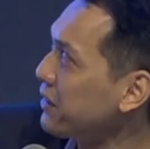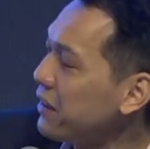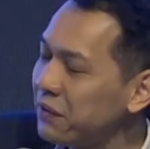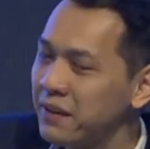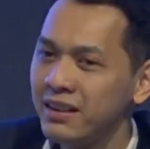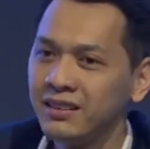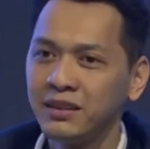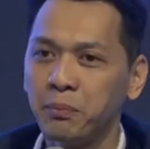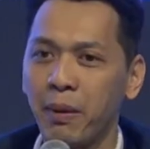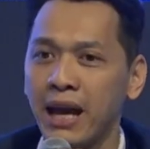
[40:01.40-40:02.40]
think
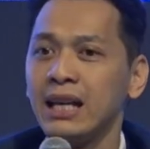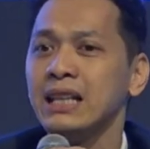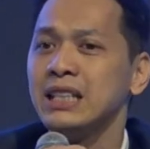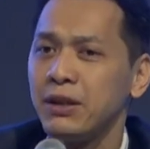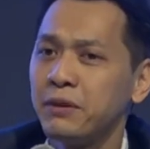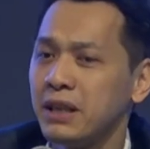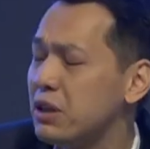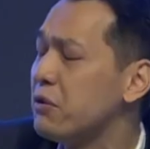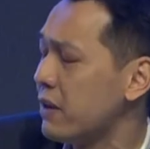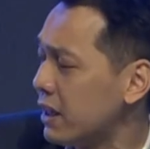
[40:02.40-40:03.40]
bank can definitely
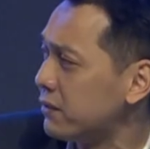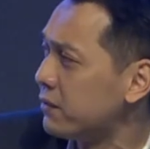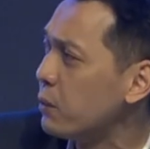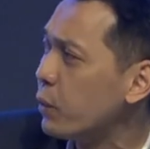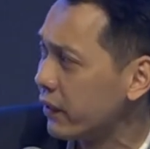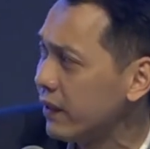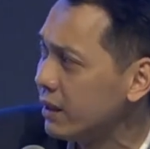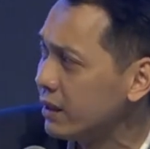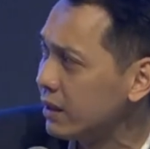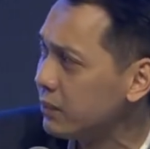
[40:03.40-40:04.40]
innovate from
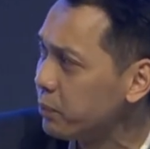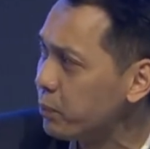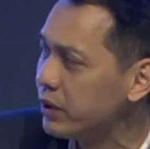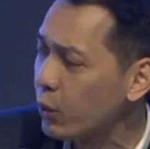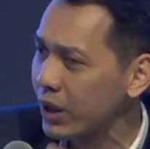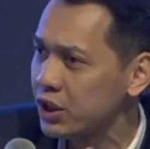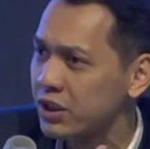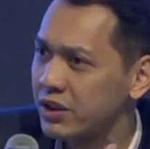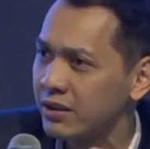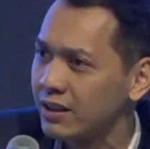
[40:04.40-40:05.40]
within. The question
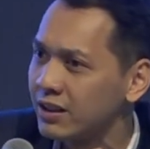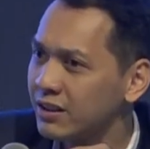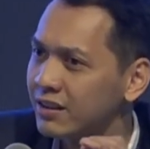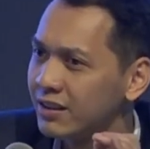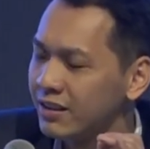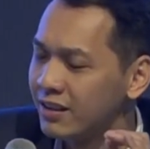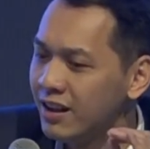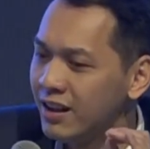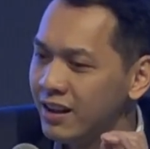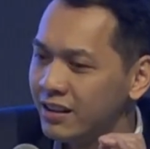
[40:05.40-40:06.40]
is,
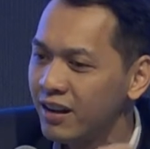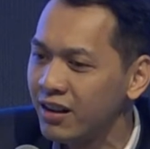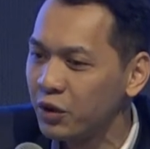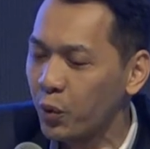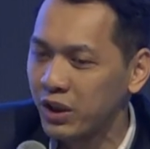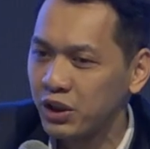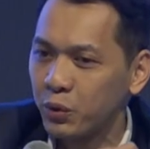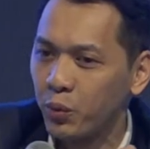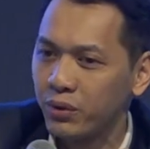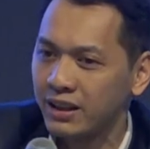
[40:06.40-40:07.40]
not the
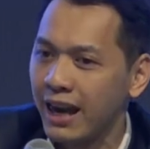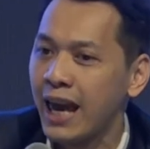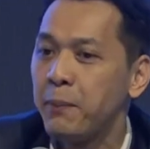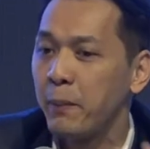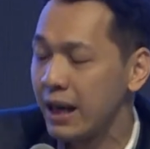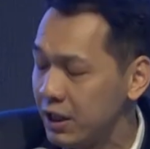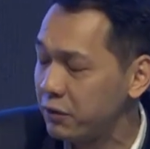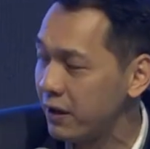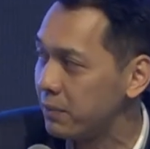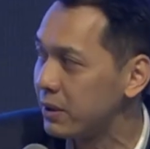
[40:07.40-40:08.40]
question, can bank
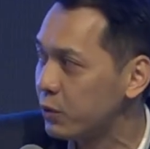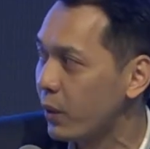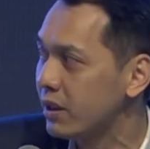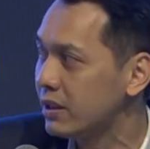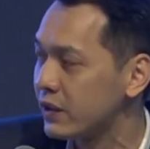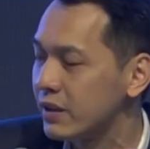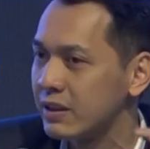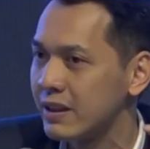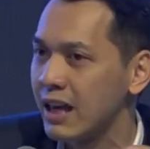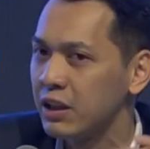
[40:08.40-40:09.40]
innovate, but whether
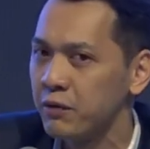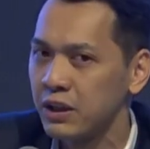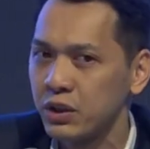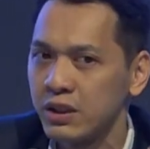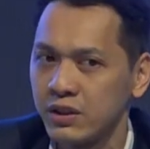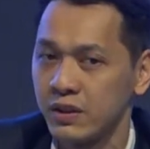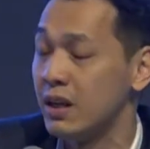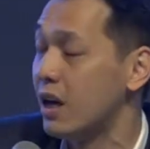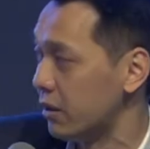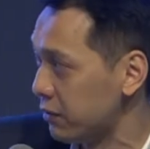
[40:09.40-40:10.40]
is that innovation is
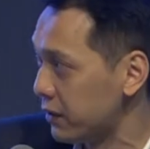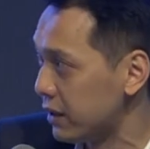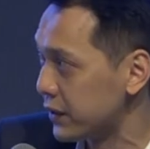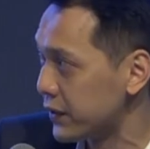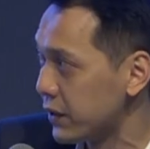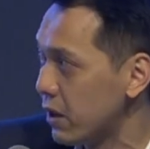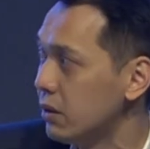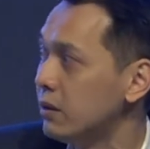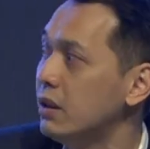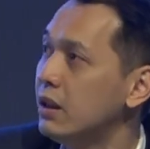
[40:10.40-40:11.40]
enough. So,